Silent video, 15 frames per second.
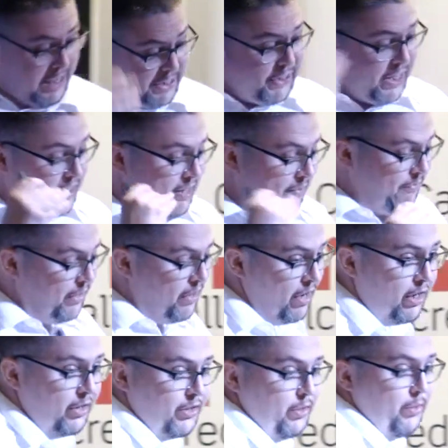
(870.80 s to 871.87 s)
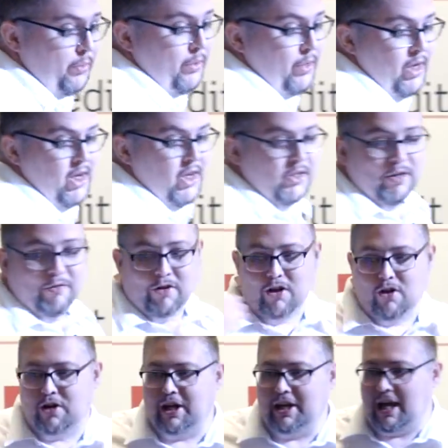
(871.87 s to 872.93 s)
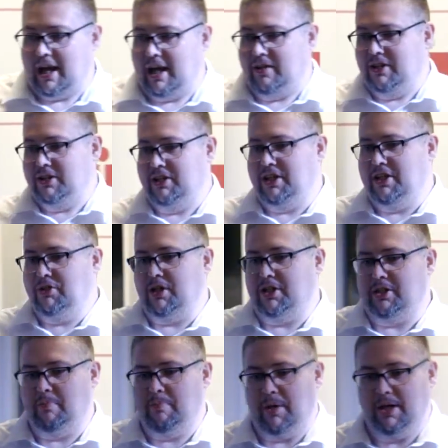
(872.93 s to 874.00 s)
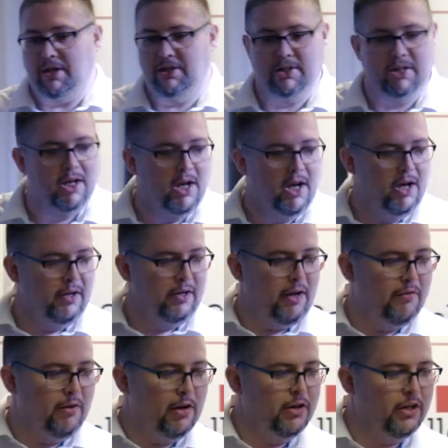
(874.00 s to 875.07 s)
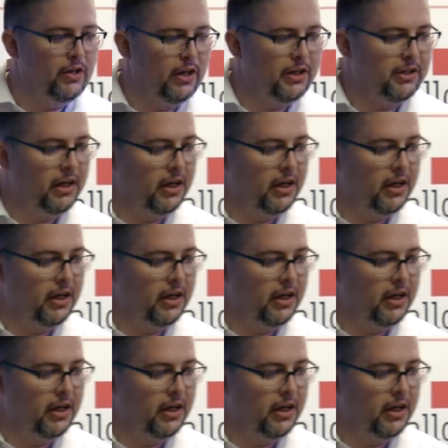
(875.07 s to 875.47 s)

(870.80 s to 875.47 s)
Is there something I could do? So if you're looking at it, this is the interesting piece. Now, if I look at this